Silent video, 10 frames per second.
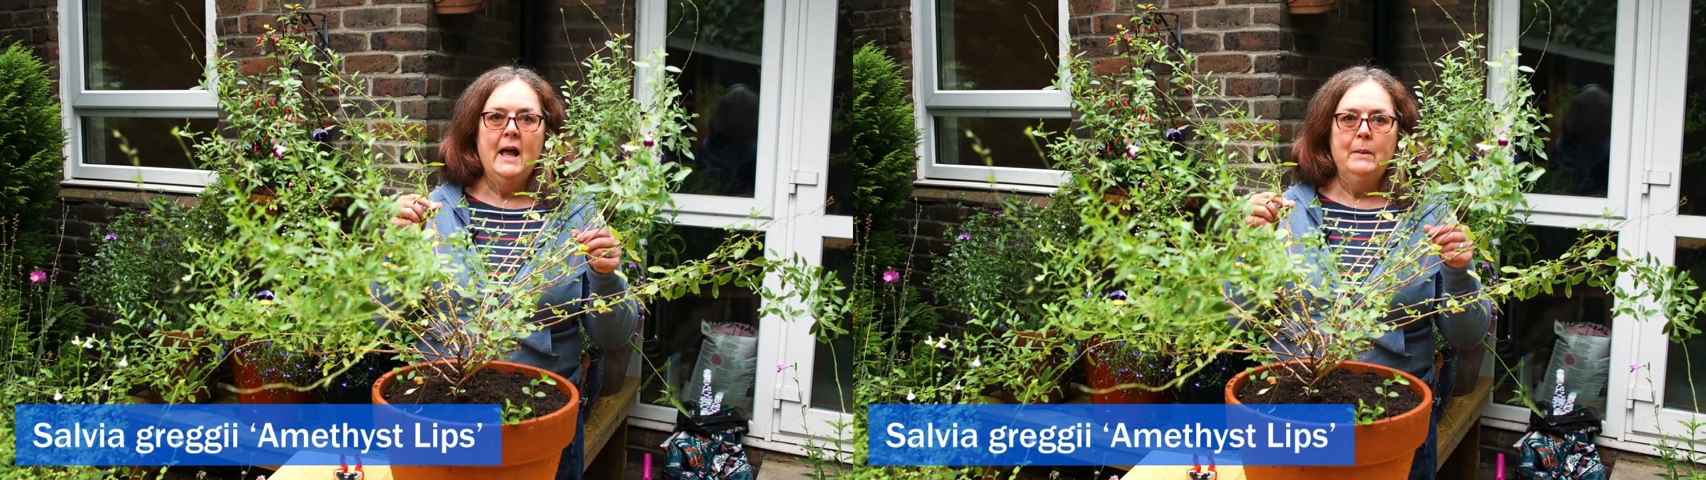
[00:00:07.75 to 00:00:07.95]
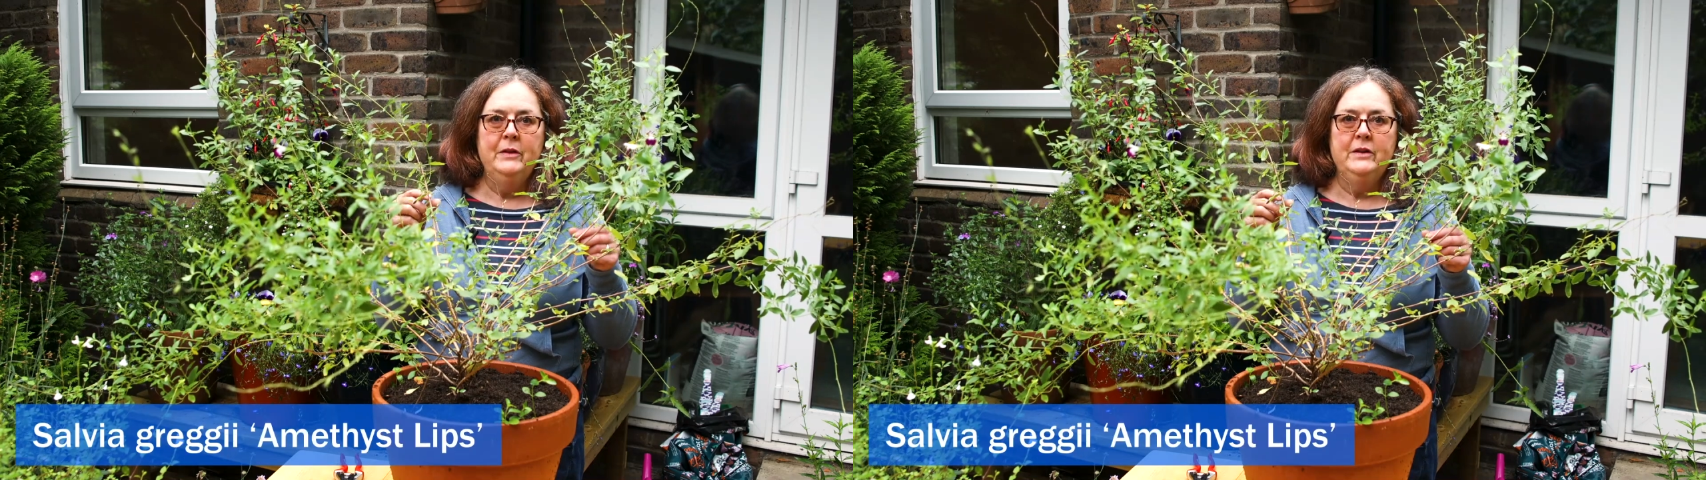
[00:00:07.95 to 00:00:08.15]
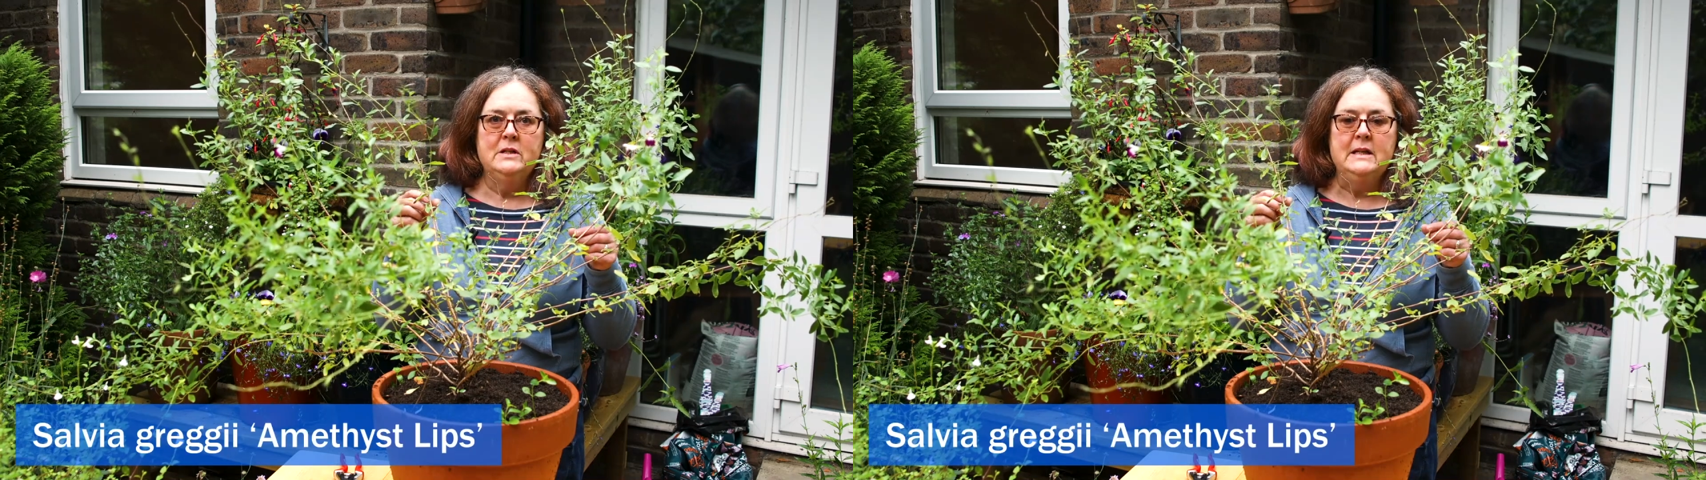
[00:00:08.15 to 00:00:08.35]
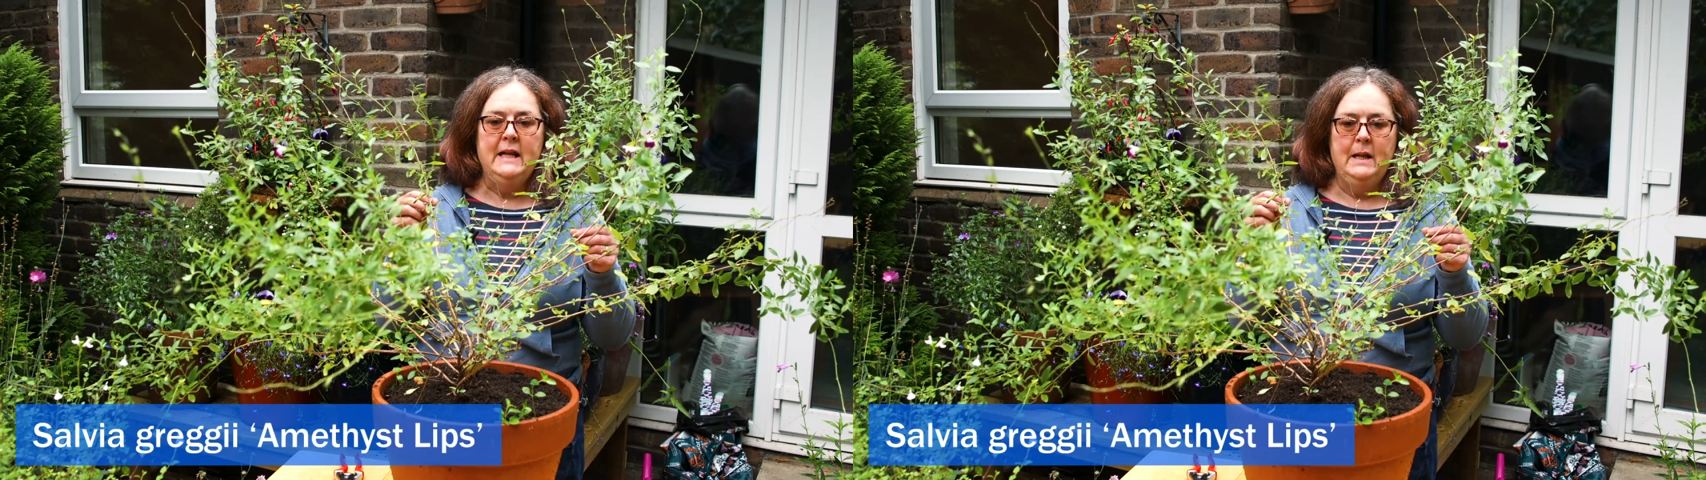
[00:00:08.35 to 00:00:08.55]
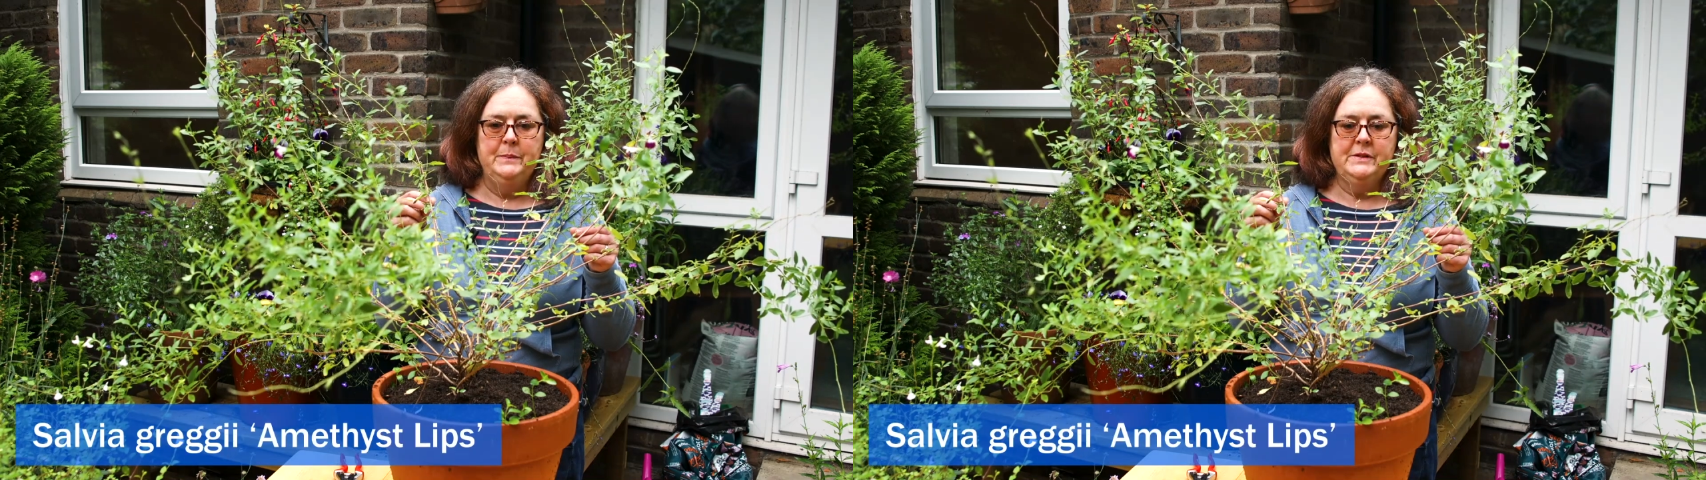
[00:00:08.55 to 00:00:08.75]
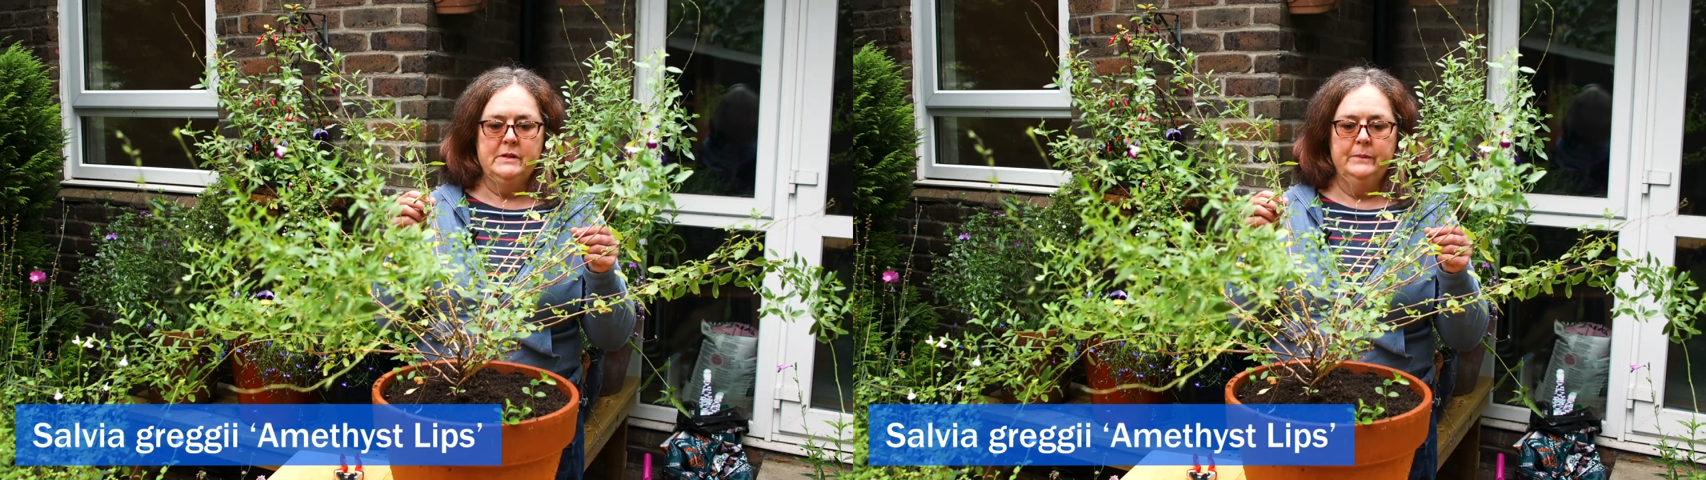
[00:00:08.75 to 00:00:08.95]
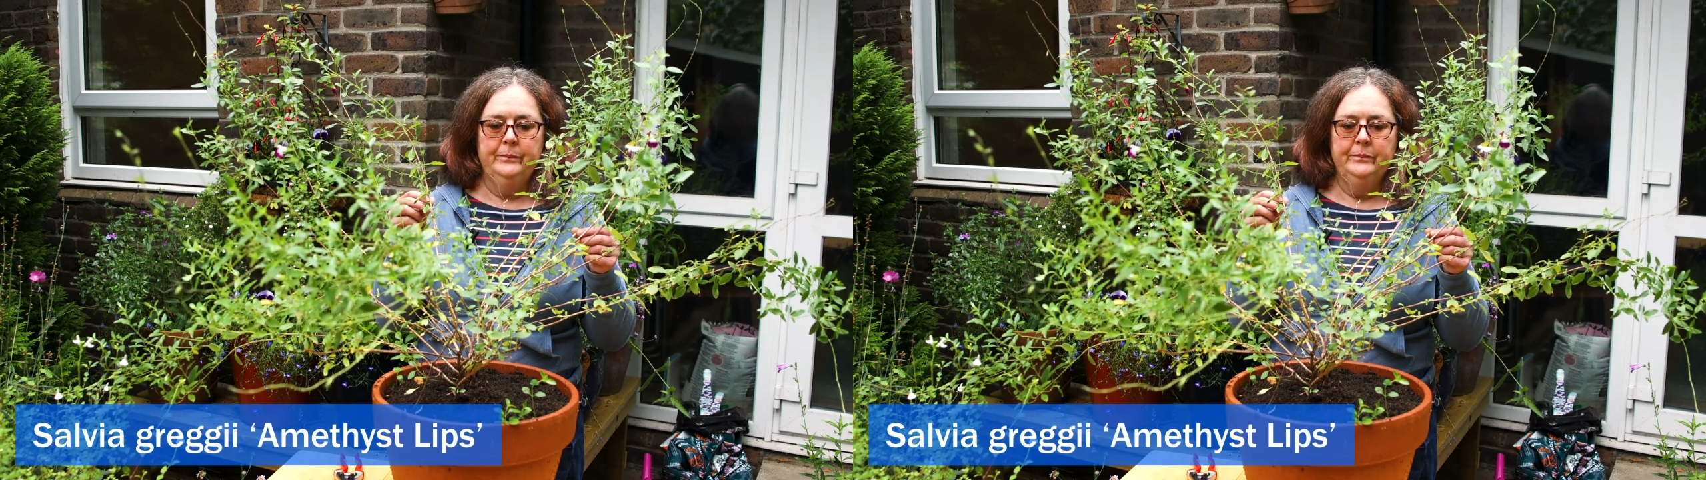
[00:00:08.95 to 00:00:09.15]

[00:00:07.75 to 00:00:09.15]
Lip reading: Amethyst Lips.